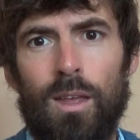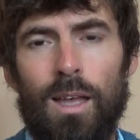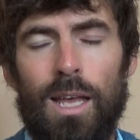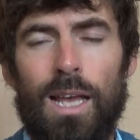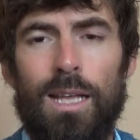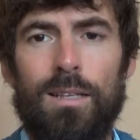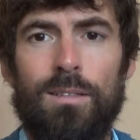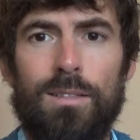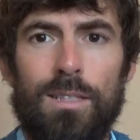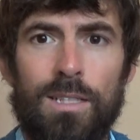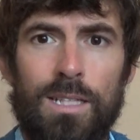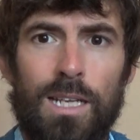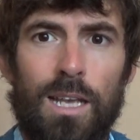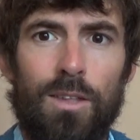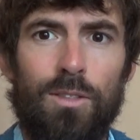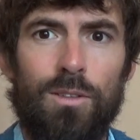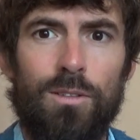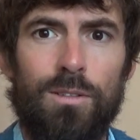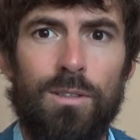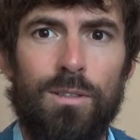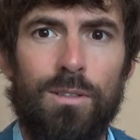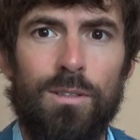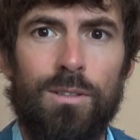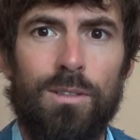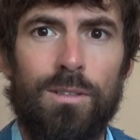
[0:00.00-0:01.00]
and
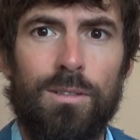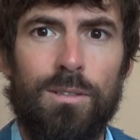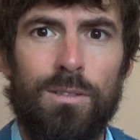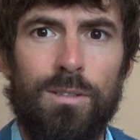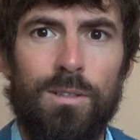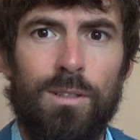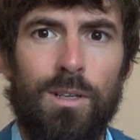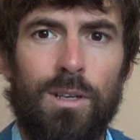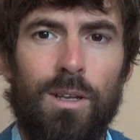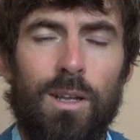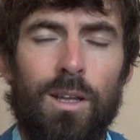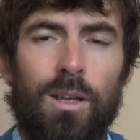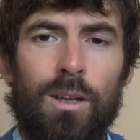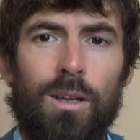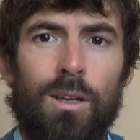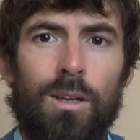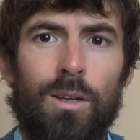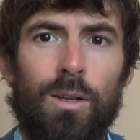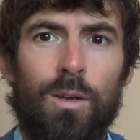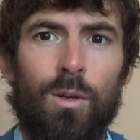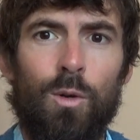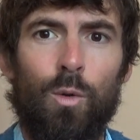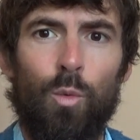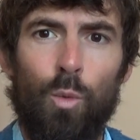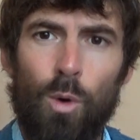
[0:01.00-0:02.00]
togetherness,
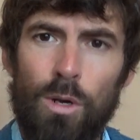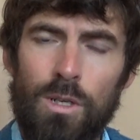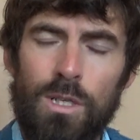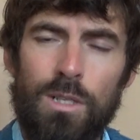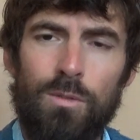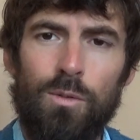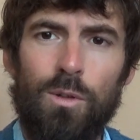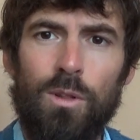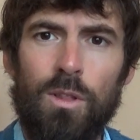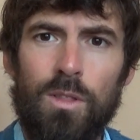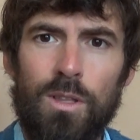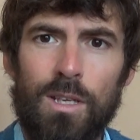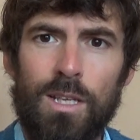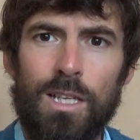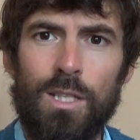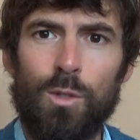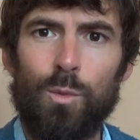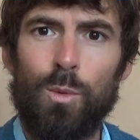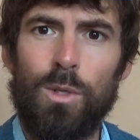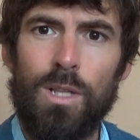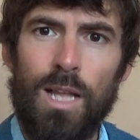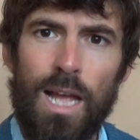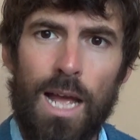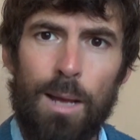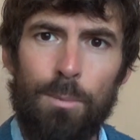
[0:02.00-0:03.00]
wonderful things
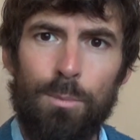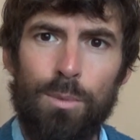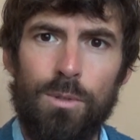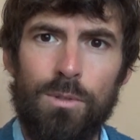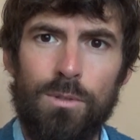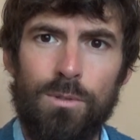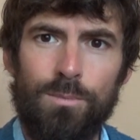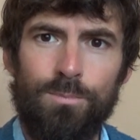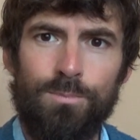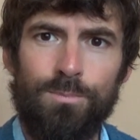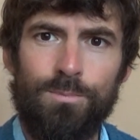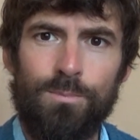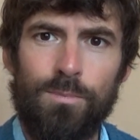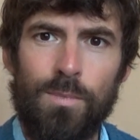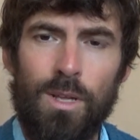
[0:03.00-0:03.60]
will happen.